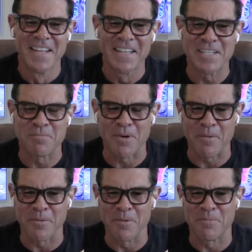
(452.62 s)
That's
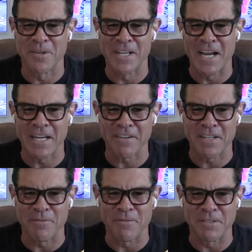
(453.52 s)
probably pretty accurate.
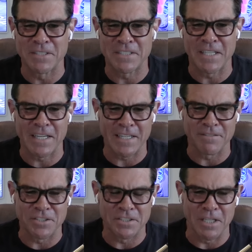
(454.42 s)
Give me one second.
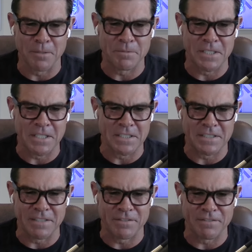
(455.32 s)
I'm just updating to
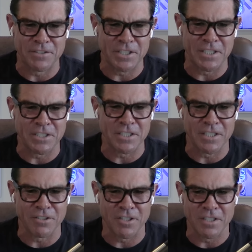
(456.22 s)
see if they've changed it
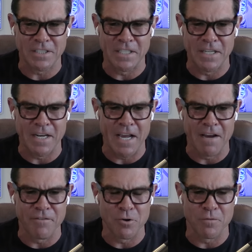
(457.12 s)
at all. They didn't
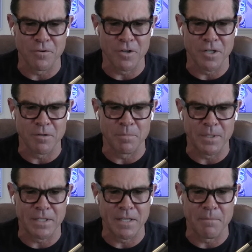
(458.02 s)
have an over under,
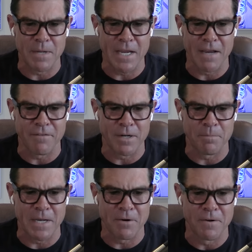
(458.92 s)
but they may have it
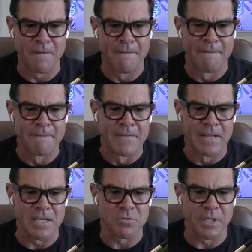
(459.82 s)
up now
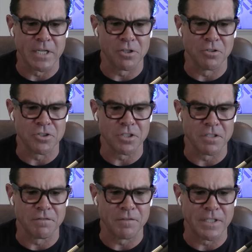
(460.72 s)
as we get closer to
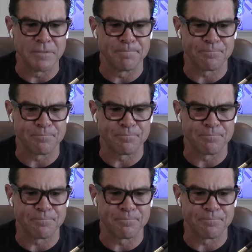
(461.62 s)
the fight.